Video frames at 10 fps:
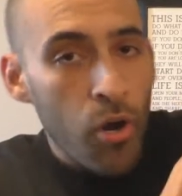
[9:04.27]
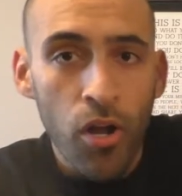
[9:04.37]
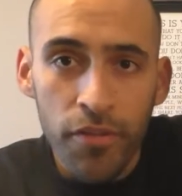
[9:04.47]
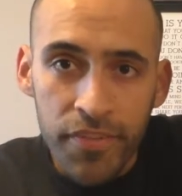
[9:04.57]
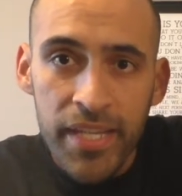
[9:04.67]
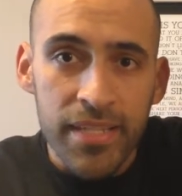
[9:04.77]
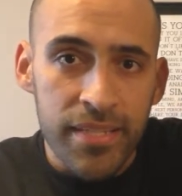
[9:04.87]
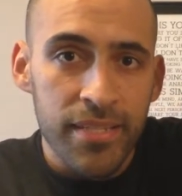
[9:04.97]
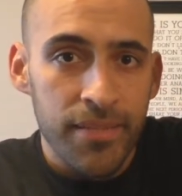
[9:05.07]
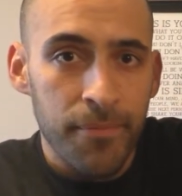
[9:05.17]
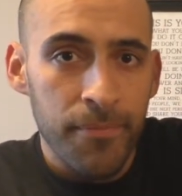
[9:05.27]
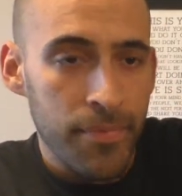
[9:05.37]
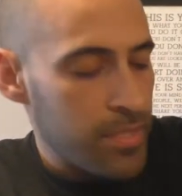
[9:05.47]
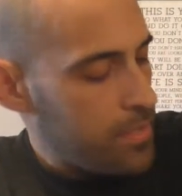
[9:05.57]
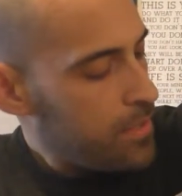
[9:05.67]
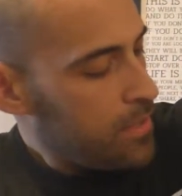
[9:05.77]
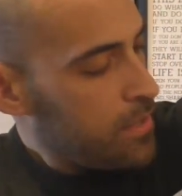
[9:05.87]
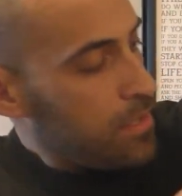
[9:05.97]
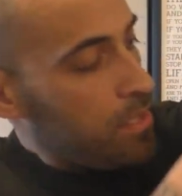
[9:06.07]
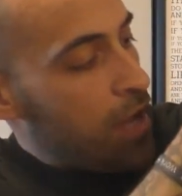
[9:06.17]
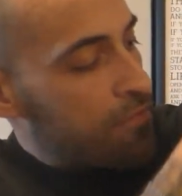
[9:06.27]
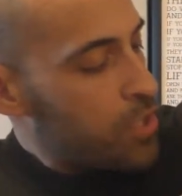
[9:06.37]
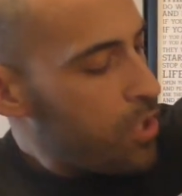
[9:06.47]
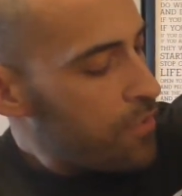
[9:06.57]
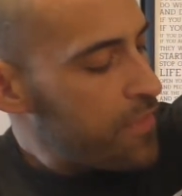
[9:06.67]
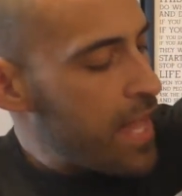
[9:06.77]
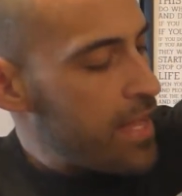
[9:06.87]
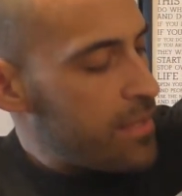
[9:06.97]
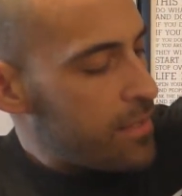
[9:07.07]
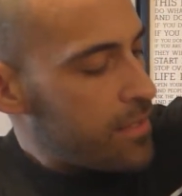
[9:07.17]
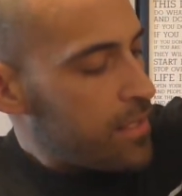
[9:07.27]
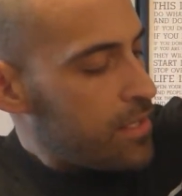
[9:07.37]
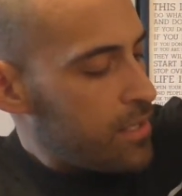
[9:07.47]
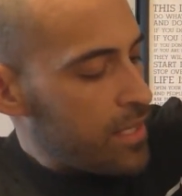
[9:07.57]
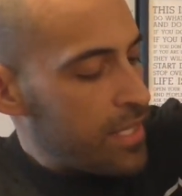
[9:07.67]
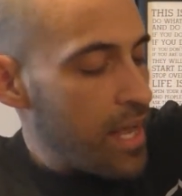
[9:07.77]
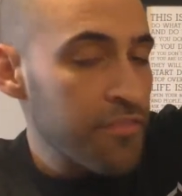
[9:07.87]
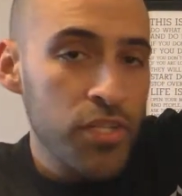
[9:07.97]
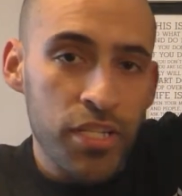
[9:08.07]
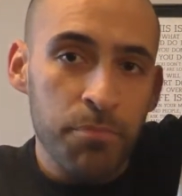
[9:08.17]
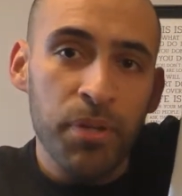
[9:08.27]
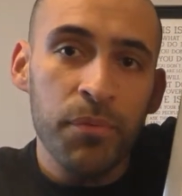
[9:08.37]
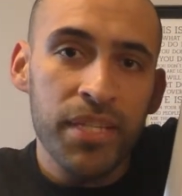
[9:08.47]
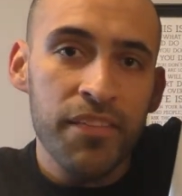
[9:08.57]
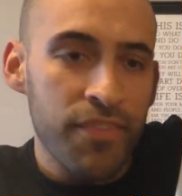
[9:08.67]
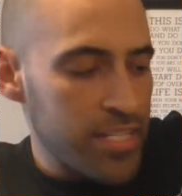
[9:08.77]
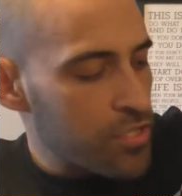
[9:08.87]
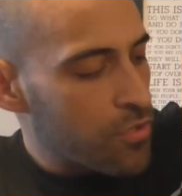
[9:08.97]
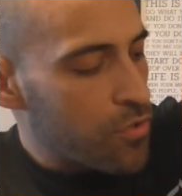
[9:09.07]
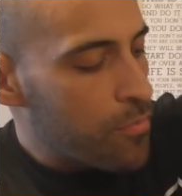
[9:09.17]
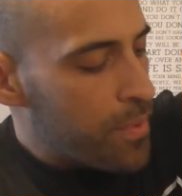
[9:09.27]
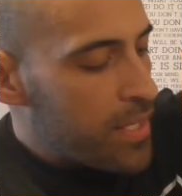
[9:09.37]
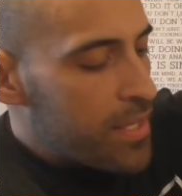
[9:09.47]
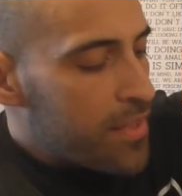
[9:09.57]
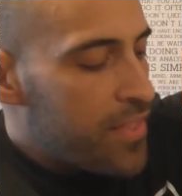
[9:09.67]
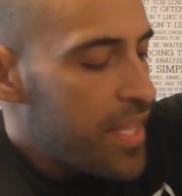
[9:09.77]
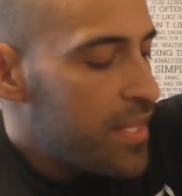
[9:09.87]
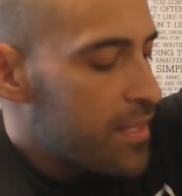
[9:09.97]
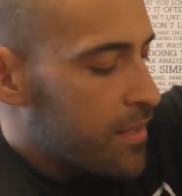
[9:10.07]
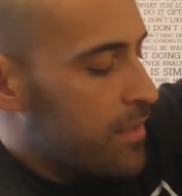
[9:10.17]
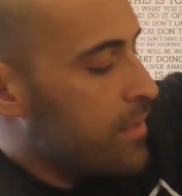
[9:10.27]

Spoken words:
all of this, after all of that, and after the split with the investor group, then